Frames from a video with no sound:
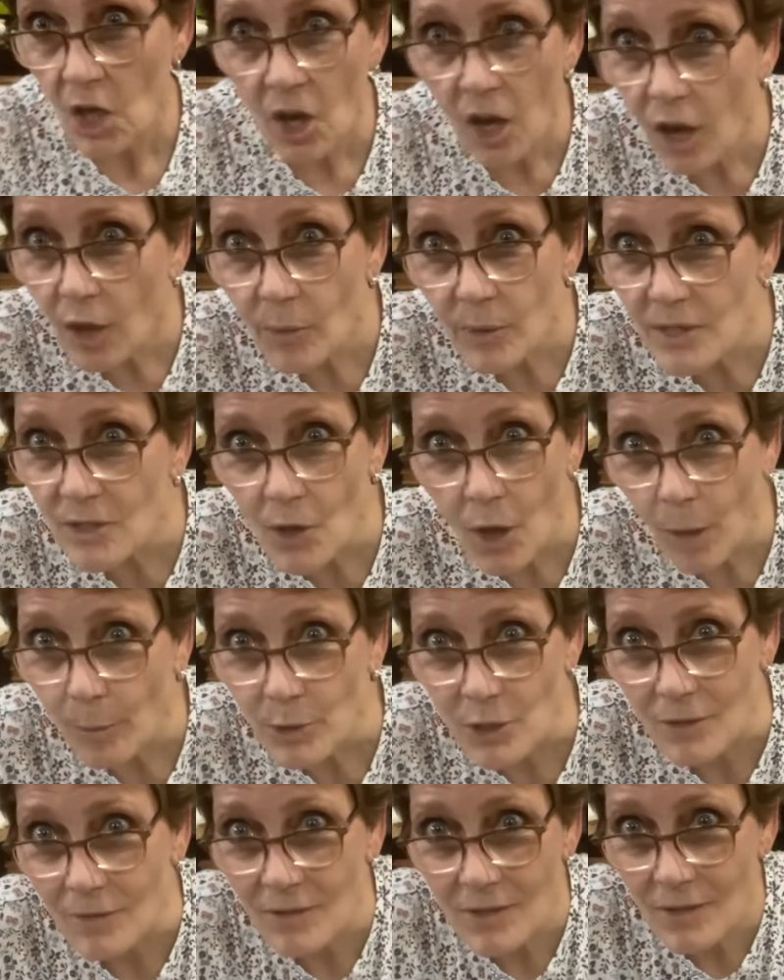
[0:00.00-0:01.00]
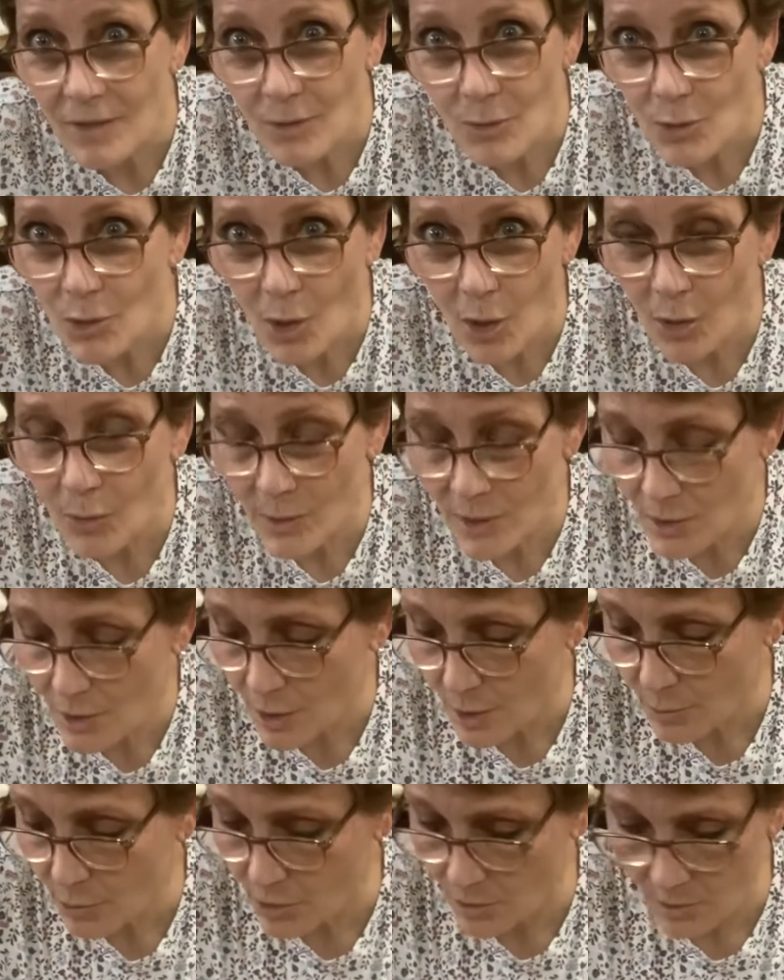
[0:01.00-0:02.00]
Always options. There's always
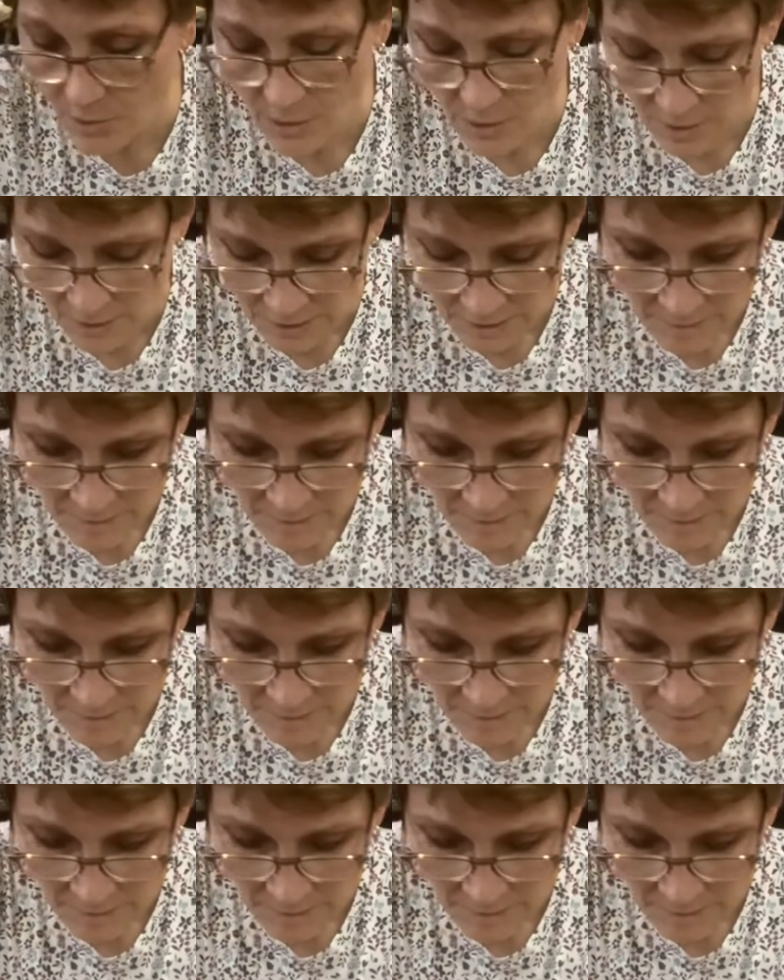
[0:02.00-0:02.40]
options.